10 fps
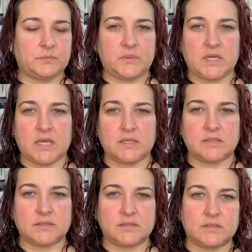
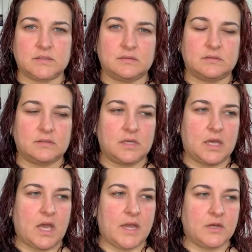because
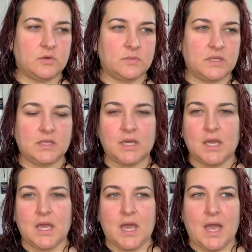I know me,
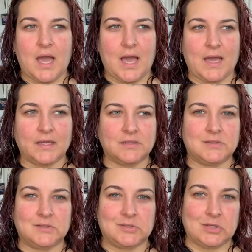I
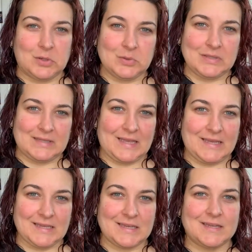don't
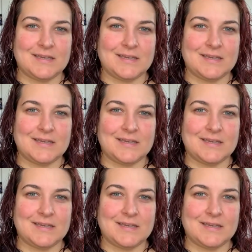like